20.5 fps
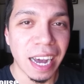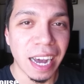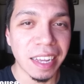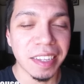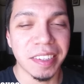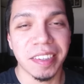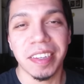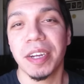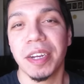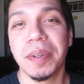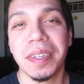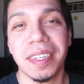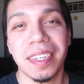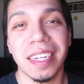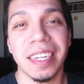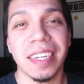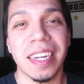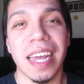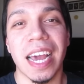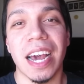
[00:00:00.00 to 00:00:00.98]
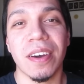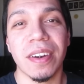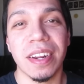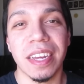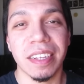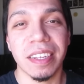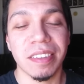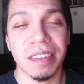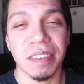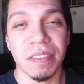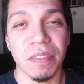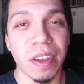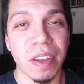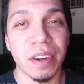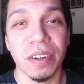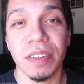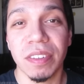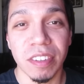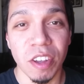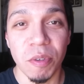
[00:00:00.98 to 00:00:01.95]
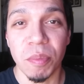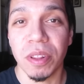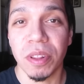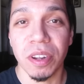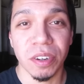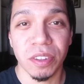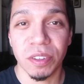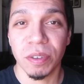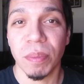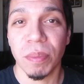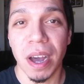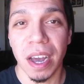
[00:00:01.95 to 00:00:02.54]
I seriously doubt it's very similar to